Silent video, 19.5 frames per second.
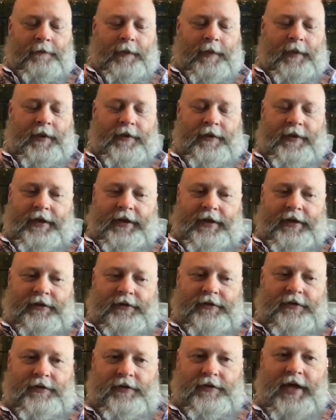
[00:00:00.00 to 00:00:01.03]
The thing
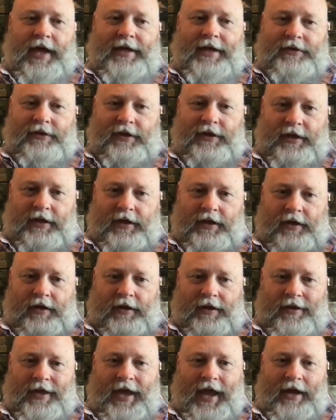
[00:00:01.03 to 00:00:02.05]
is that's in
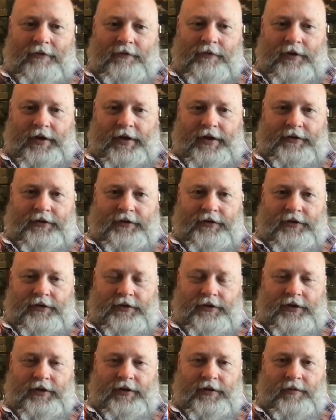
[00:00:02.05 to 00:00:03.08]
that
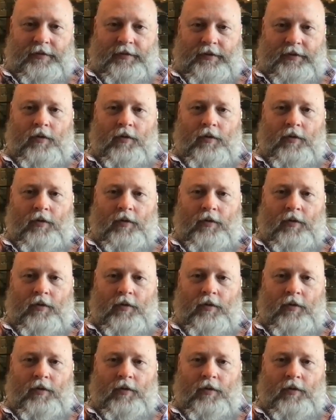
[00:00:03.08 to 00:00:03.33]
relationship.